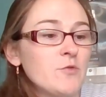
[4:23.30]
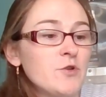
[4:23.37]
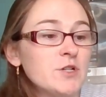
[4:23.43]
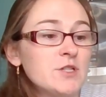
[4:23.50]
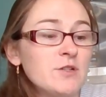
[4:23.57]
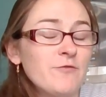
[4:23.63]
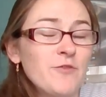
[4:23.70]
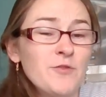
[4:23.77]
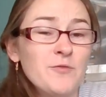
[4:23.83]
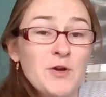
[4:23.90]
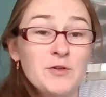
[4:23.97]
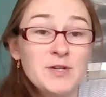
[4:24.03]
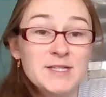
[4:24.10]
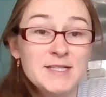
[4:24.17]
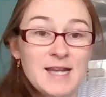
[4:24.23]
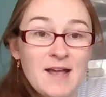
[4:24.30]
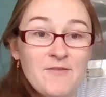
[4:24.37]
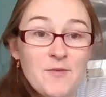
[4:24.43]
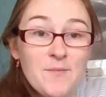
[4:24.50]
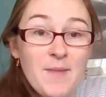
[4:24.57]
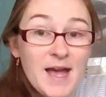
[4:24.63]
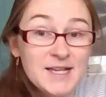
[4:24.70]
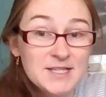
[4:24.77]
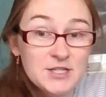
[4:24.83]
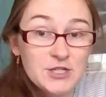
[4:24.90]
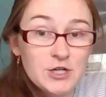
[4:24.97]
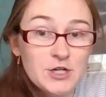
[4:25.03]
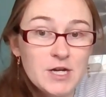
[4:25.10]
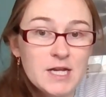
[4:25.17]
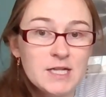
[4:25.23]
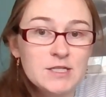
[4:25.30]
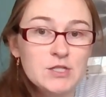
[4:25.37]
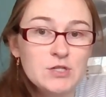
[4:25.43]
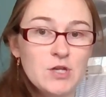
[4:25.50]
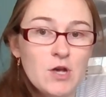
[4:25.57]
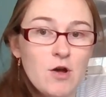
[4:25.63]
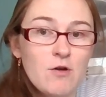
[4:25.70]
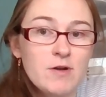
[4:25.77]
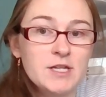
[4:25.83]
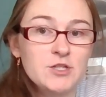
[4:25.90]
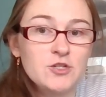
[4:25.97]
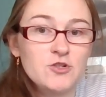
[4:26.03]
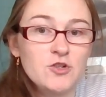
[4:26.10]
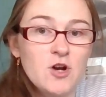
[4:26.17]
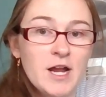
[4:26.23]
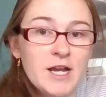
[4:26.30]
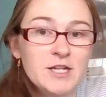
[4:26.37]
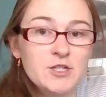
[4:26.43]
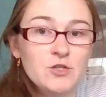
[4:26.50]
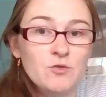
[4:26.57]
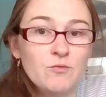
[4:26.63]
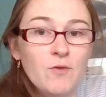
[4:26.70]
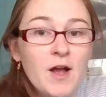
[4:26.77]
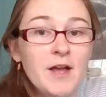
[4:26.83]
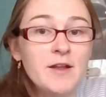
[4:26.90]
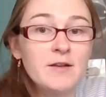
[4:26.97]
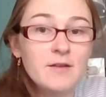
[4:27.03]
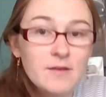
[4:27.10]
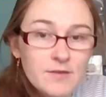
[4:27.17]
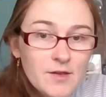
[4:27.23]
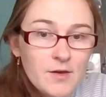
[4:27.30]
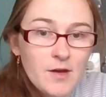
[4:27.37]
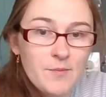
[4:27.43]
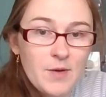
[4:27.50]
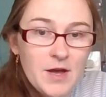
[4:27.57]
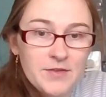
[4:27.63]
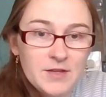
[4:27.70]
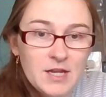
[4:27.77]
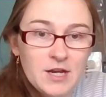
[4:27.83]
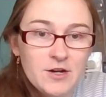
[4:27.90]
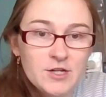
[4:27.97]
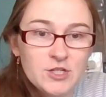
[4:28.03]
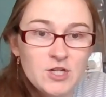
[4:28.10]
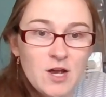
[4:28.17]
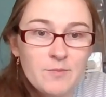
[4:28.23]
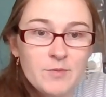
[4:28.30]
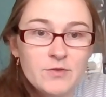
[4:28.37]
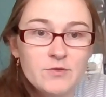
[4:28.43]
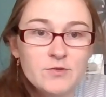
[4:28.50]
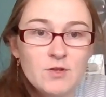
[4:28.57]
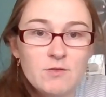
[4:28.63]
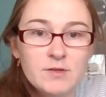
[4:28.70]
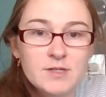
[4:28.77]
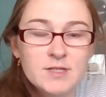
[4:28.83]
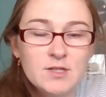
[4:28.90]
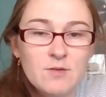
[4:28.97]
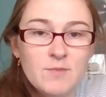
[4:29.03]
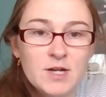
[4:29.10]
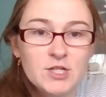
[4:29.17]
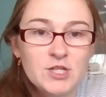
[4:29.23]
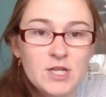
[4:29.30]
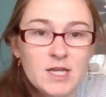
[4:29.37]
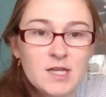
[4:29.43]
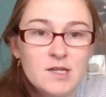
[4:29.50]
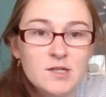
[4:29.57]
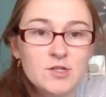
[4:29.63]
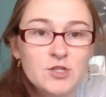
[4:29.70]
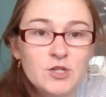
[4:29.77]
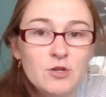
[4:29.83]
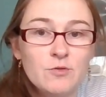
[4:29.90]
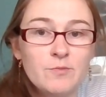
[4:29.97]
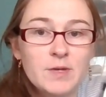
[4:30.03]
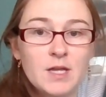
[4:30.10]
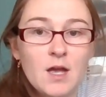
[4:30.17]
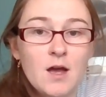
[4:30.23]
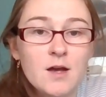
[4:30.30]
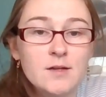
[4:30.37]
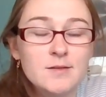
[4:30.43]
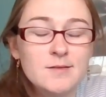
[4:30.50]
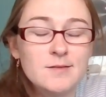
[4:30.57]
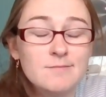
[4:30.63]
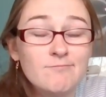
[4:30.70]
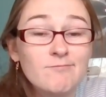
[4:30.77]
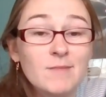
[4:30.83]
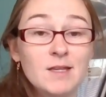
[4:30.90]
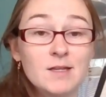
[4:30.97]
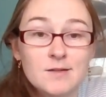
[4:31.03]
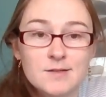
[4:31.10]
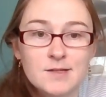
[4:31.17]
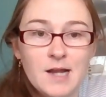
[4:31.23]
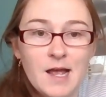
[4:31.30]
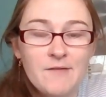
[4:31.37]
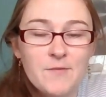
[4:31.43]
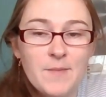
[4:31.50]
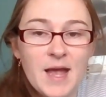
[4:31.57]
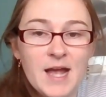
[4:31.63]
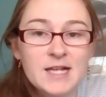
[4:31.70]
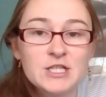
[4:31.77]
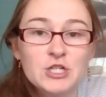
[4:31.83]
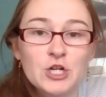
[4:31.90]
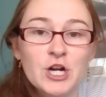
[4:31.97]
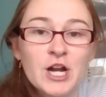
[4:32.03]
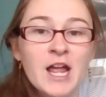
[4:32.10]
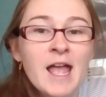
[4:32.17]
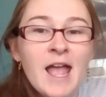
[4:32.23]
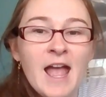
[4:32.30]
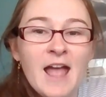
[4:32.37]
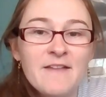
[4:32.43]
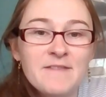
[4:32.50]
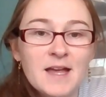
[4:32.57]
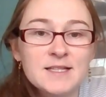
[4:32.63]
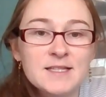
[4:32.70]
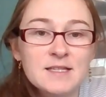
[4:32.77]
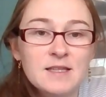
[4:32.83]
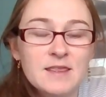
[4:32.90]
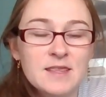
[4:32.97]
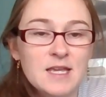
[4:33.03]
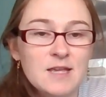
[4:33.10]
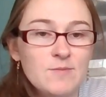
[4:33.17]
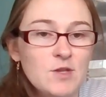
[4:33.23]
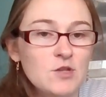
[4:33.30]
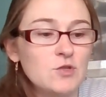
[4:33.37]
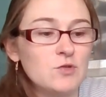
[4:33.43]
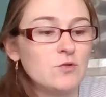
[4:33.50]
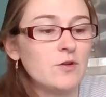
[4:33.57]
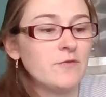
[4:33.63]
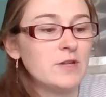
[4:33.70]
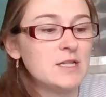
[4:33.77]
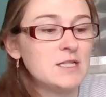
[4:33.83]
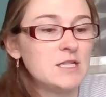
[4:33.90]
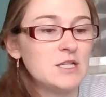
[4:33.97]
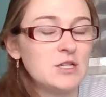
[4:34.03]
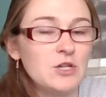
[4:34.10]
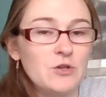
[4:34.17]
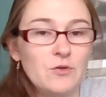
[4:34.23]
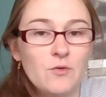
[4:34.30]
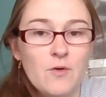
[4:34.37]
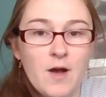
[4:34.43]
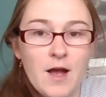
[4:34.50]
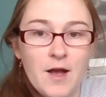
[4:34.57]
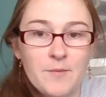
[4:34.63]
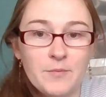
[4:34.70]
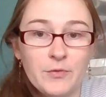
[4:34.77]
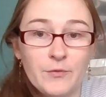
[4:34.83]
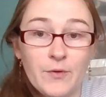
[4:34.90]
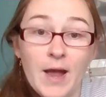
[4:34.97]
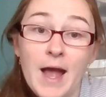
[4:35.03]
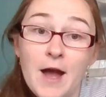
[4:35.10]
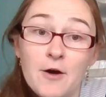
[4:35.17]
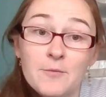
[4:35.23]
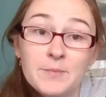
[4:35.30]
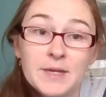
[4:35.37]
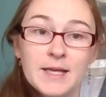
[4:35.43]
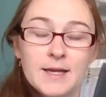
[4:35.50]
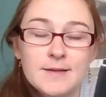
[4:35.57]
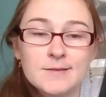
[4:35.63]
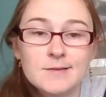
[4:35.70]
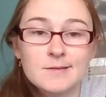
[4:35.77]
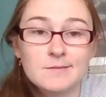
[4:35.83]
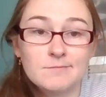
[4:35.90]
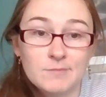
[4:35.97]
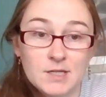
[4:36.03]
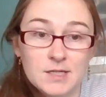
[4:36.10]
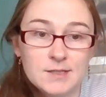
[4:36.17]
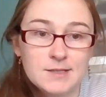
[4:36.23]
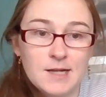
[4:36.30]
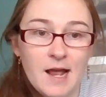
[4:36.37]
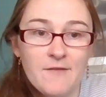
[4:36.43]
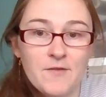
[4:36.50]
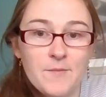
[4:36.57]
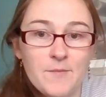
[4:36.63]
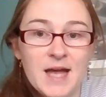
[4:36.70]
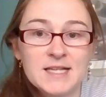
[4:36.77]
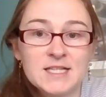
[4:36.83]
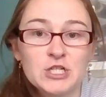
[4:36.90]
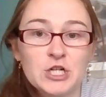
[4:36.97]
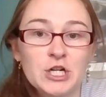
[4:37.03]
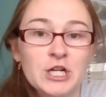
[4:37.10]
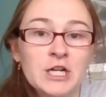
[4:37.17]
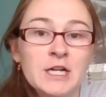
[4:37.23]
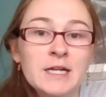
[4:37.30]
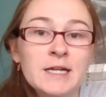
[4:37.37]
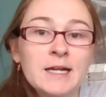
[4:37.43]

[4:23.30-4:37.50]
Christopher Rowe doesn't have a master, and so he's trying to run the apothecary shop, but there's only so much that he can do because he doesn't have a master. And that's a theme that you sort of continue throughout because he doesn't have a master.